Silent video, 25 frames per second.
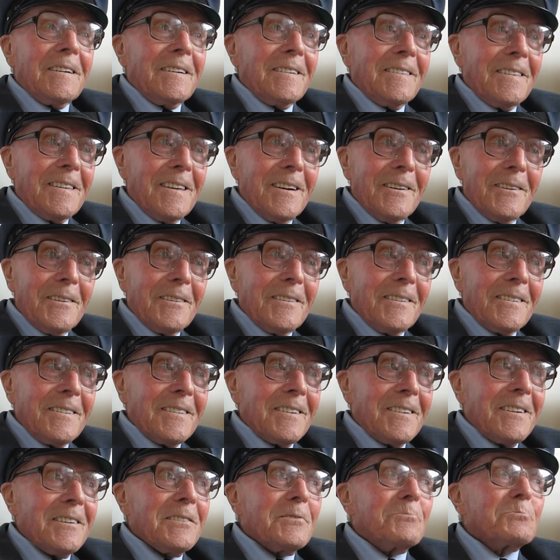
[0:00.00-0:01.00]
Now,
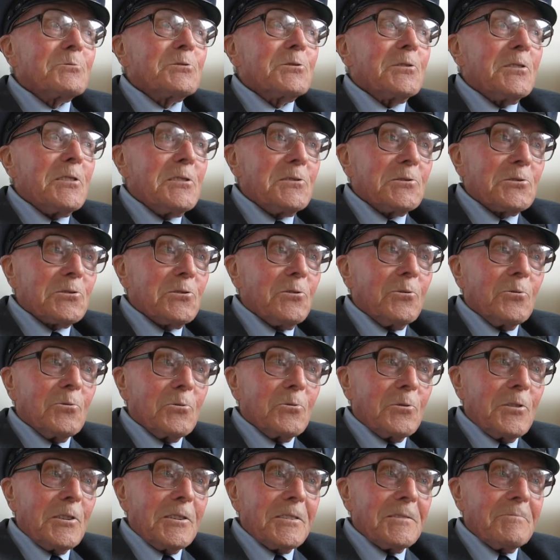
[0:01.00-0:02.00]
he was a
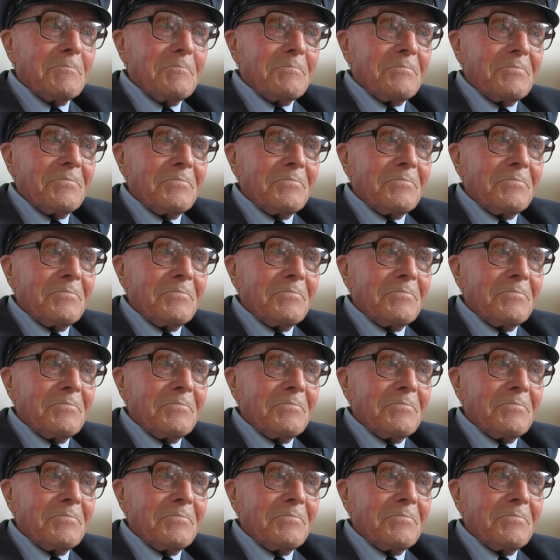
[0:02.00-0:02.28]
historian,